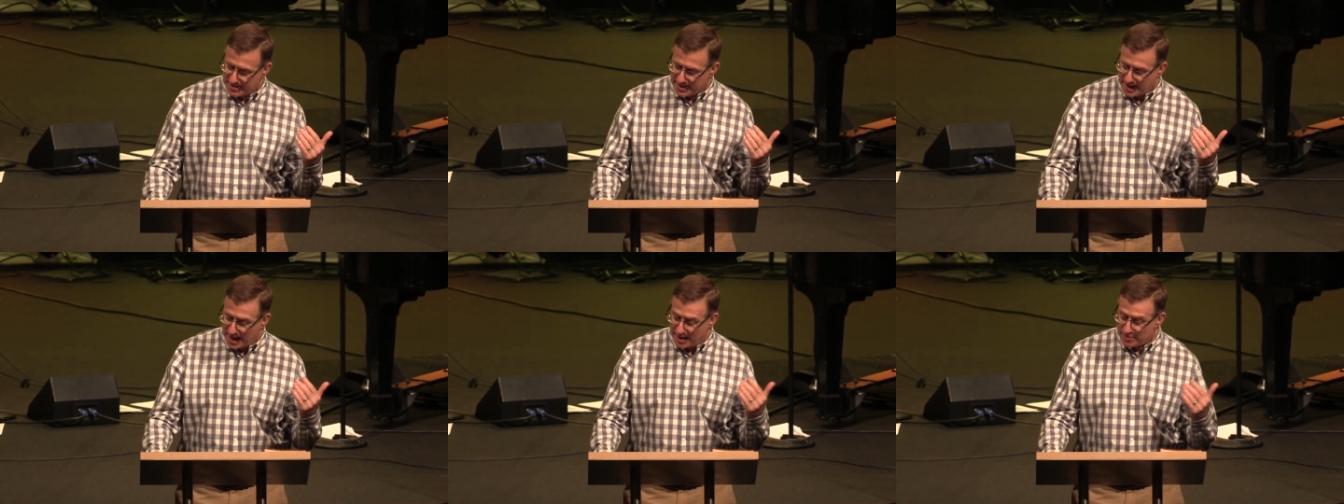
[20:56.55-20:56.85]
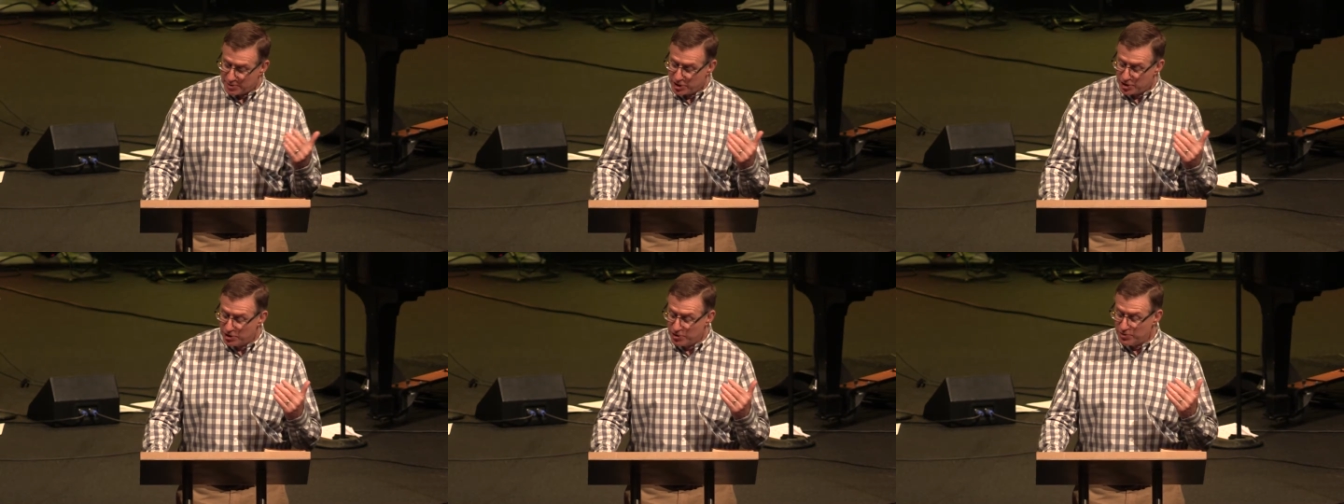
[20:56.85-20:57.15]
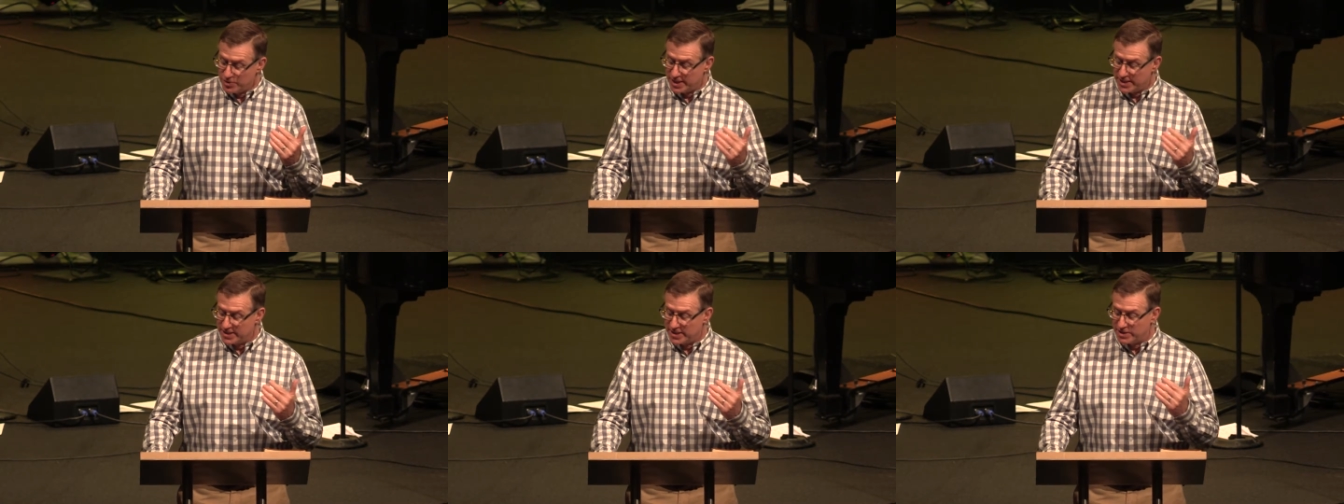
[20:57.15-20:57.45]
I'm
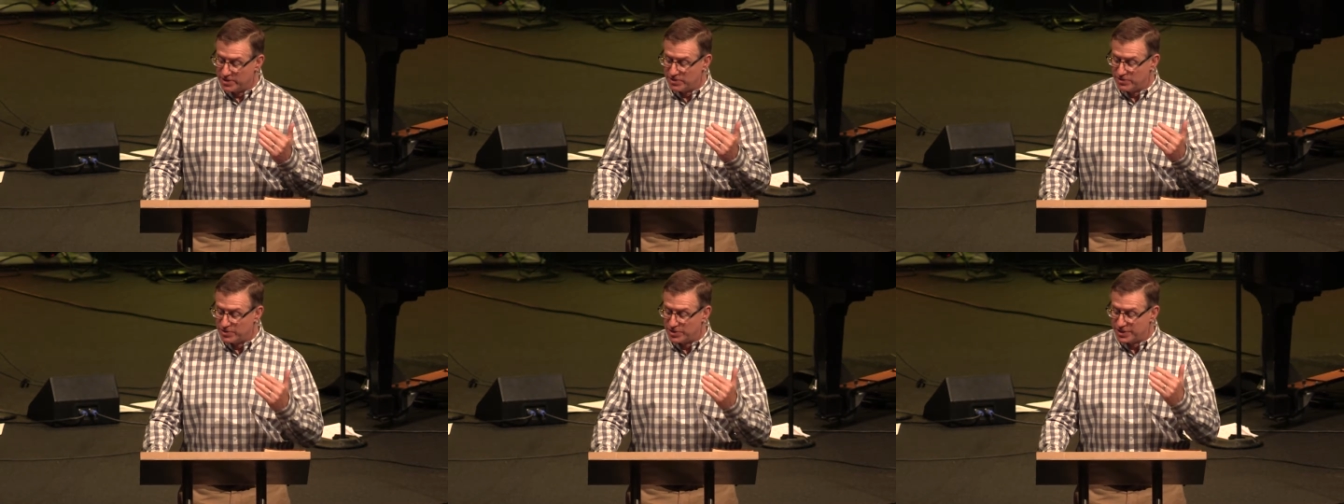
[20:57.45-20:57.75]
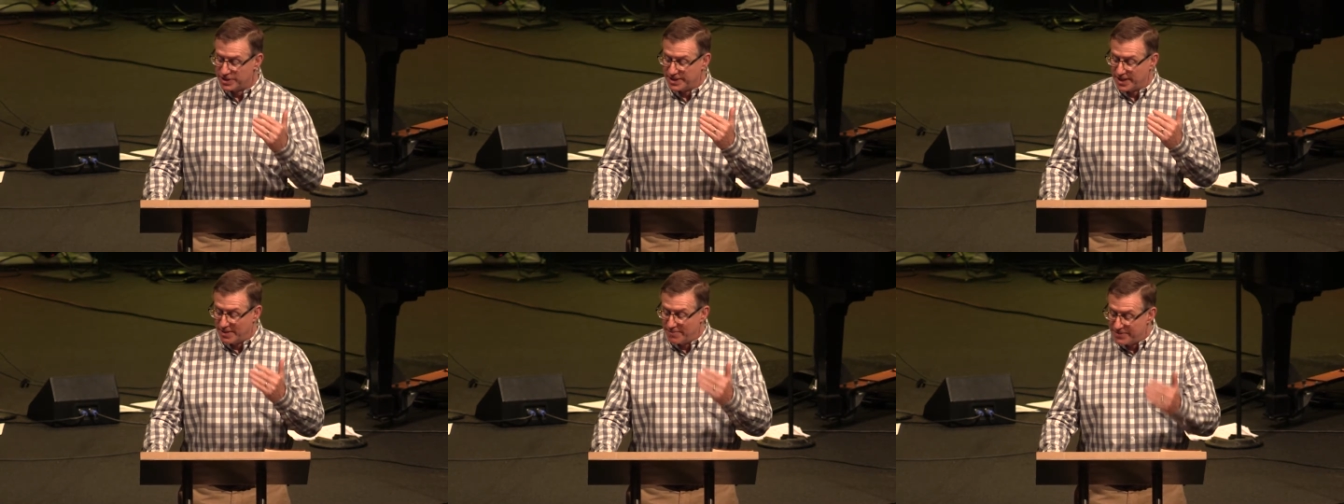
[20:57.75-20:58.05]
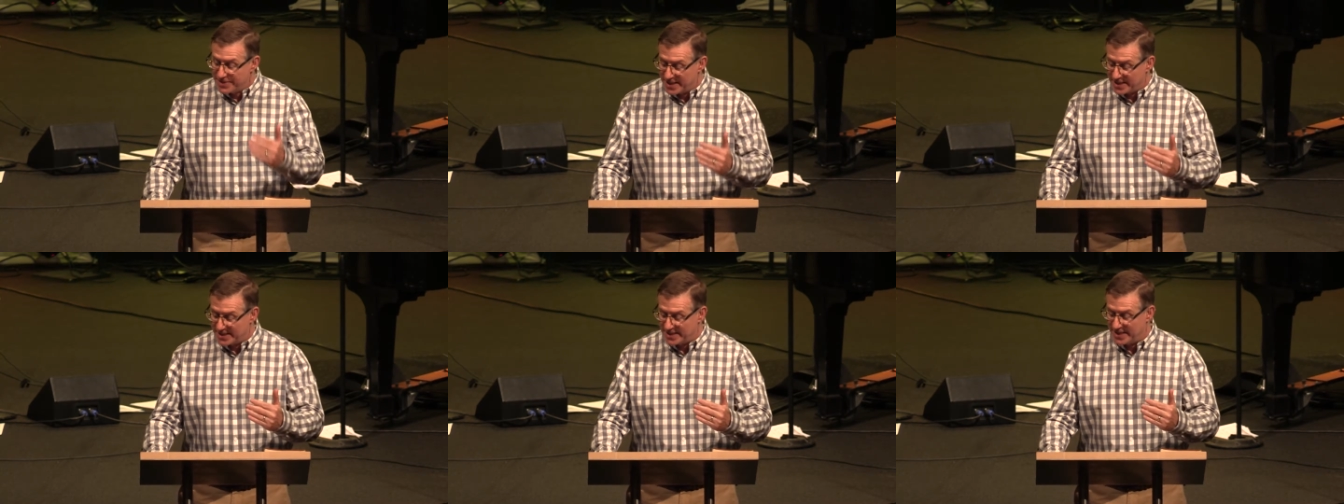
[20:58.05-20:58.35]
choosing to do
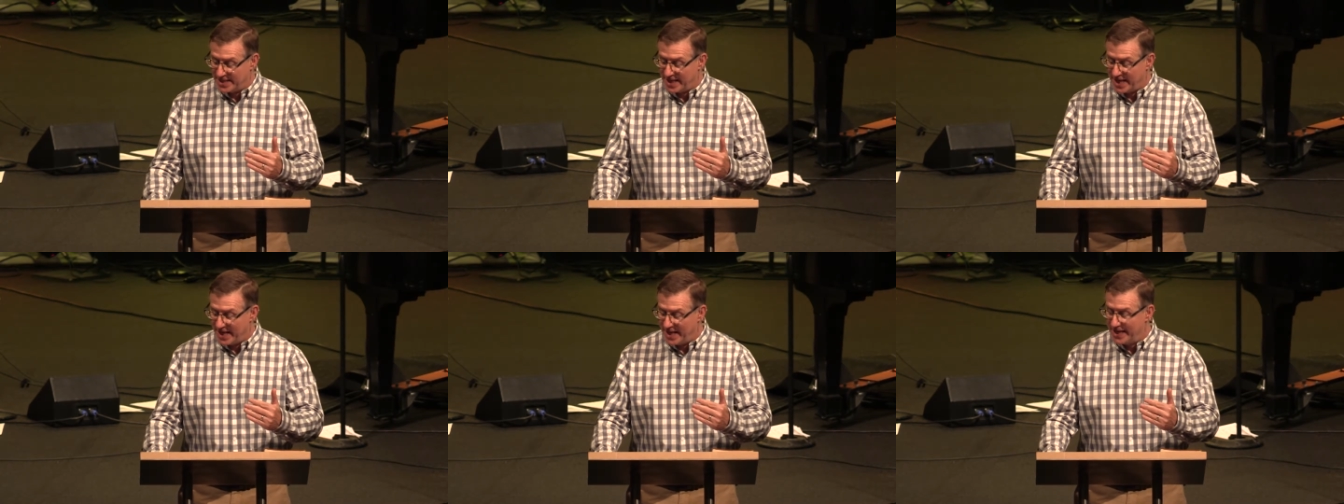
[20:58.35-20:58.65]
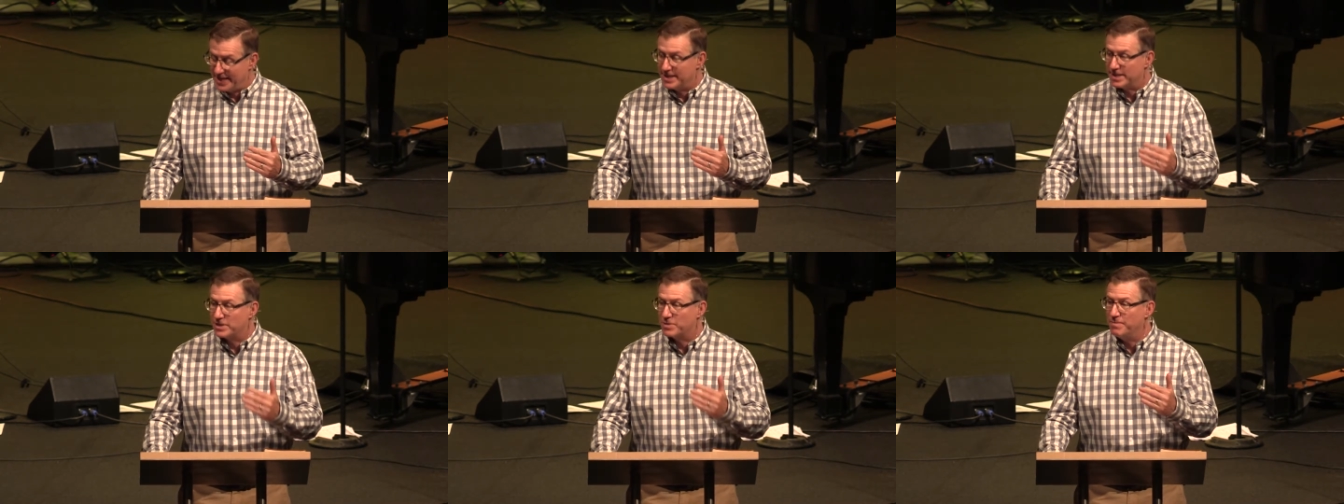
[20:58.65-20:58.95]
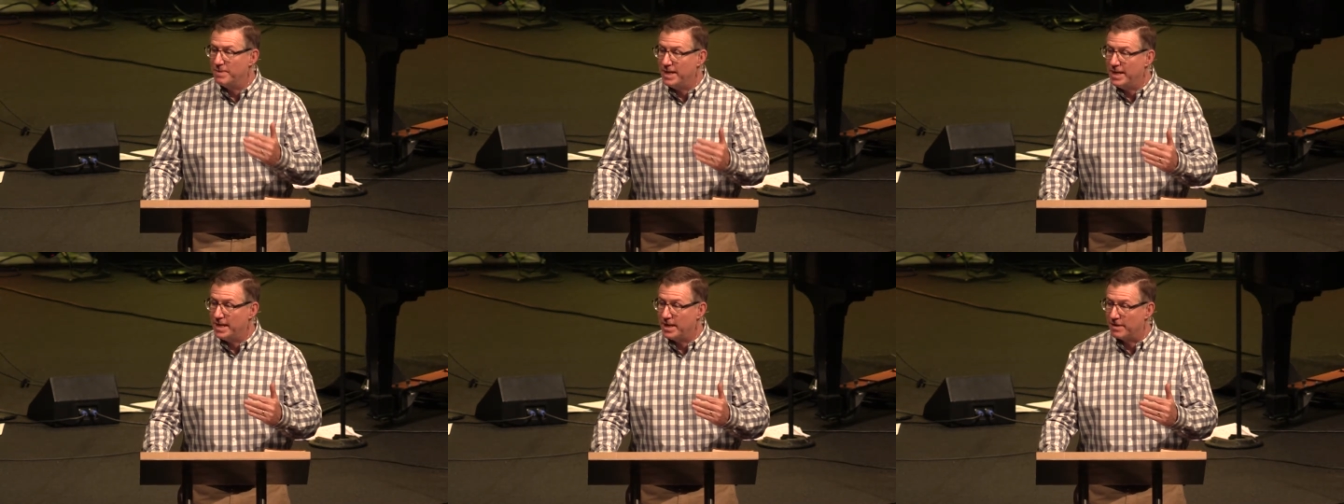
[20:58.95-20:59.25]
something today that's
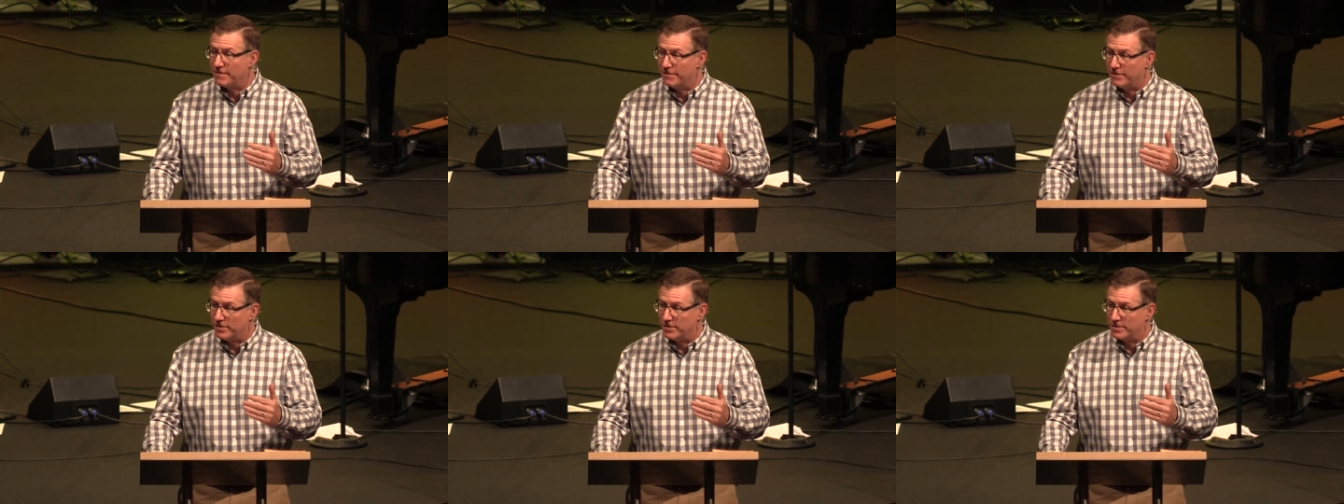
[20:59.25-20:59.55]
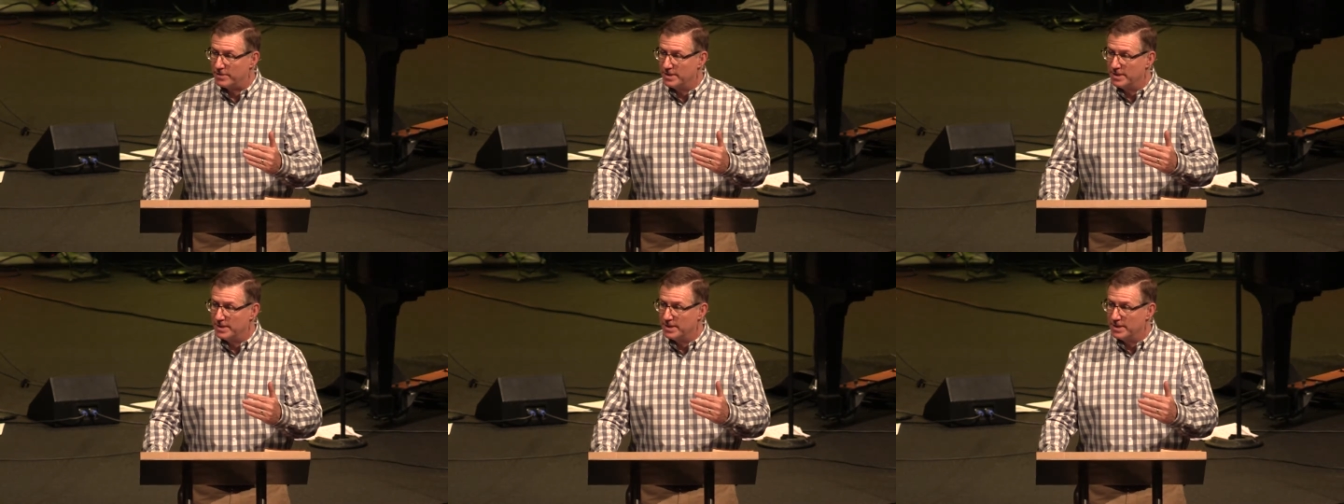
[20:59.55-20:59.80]
meaningful,